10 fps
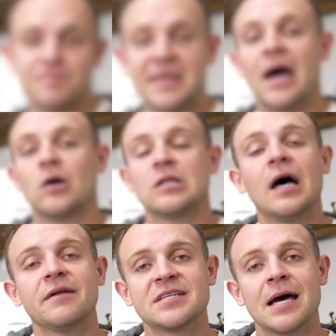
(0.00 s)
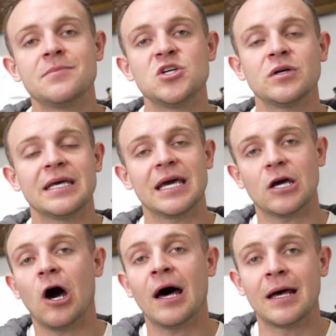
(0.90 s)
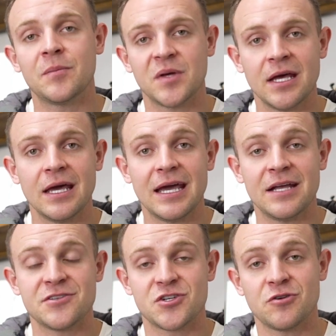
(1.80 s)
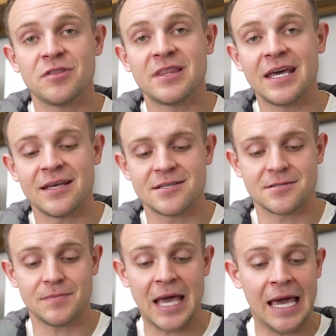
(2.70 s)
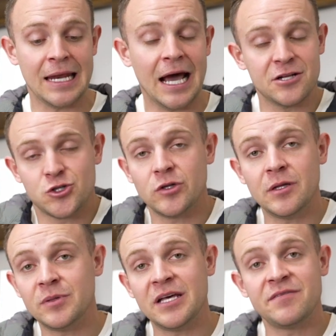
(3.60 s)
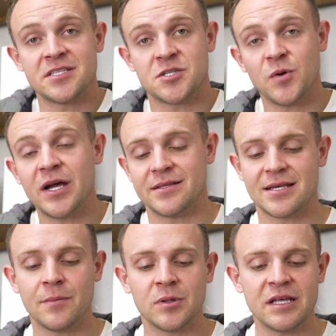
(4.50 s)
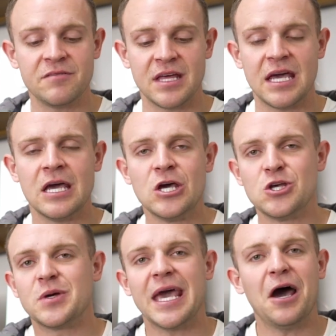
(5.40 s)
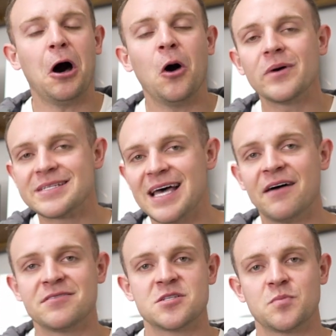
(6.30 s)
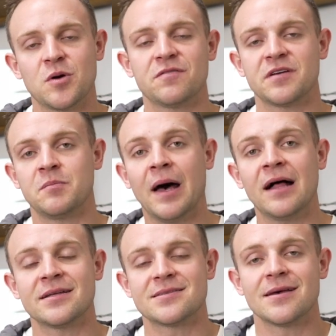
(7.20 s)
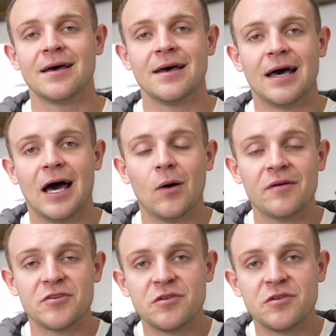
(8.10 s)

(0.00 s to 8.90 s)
Now, a lot of times you can get caught up in certain things, and I truly believe in sprints. I believe that you can't always have this perfect balance. However,